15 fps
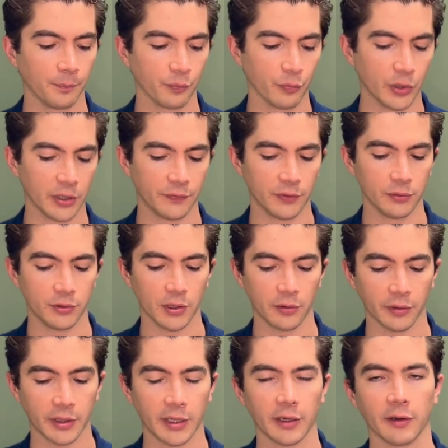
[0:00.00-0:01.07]
But if you
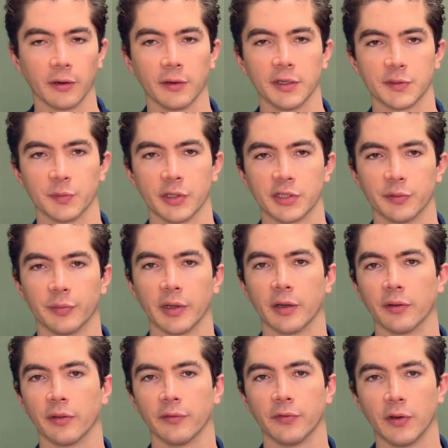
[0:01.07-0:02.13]
don't care as much
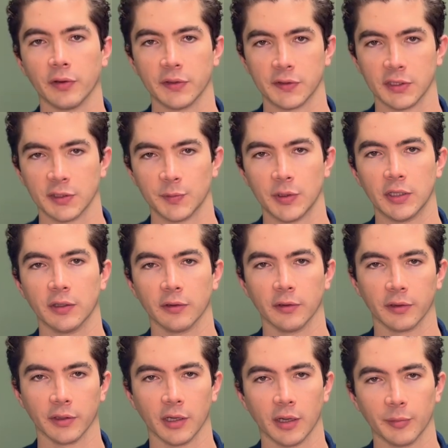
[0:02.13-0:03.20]
about the focusing speed and
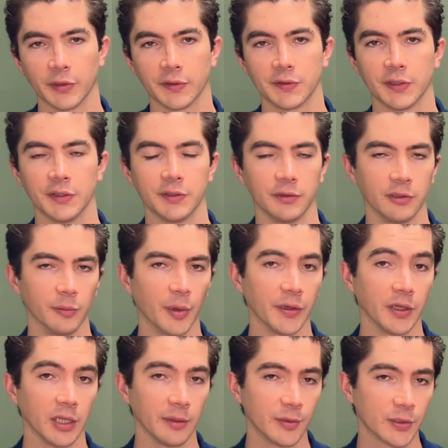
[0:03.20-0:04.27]
ergonomics as you do about
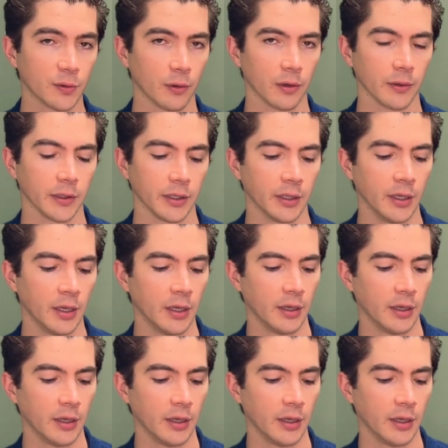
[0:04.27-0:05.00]
the image quality,